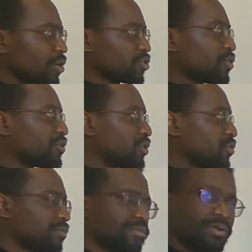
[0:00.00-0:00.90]
So what we
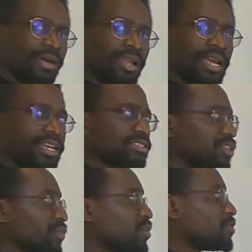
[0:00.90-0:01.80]
do, like I
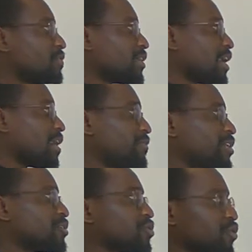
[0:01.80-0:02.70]
said, we convey
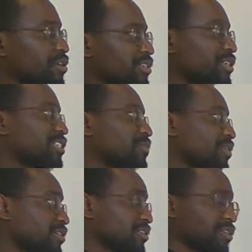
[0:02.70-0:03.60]
African stories and
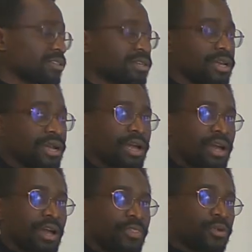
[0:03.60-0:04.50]
experiences
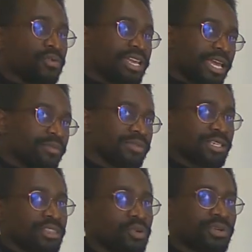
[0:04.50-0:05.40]
through games
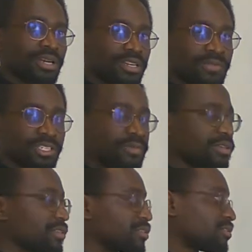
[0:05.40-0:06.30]
and through interactive
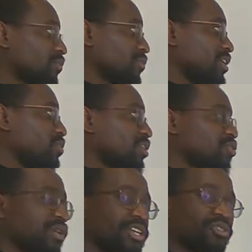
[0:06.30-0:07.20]
experiences. We want
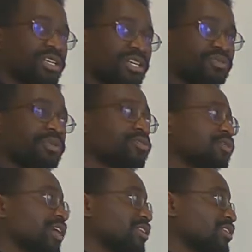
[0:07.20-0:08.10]
to educate, we want to
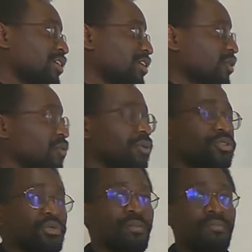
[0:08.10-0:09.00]
entertain, and we want
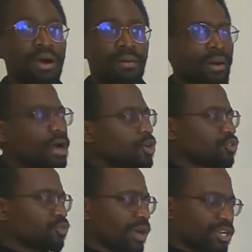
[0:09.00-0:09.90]
to empower.
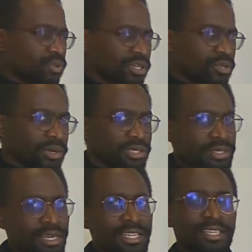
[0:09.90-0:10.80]
So why do we do it?
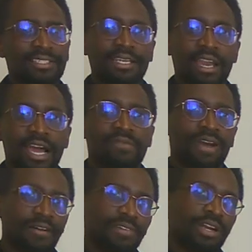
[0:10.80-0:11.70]
There's a lack of
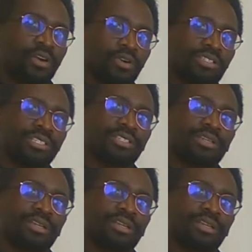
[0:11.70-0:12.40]
African content.